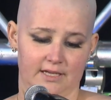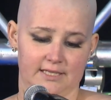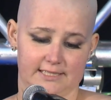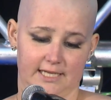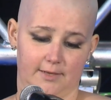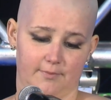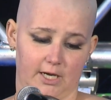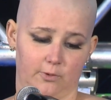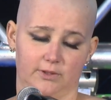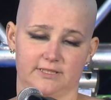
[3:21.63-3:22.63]
team I
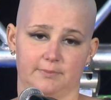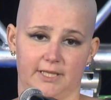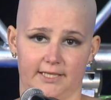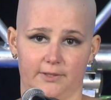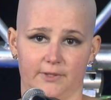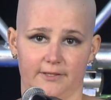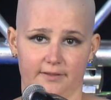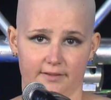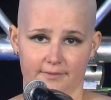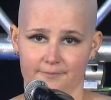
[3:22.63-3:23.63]
once played
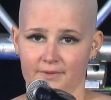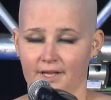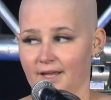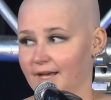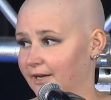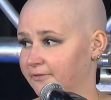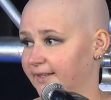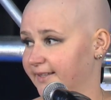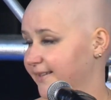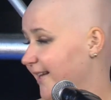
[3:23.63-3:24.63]
with. I
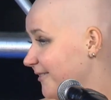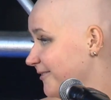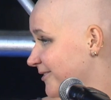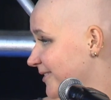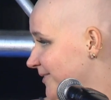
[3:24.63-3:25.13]
fell in love.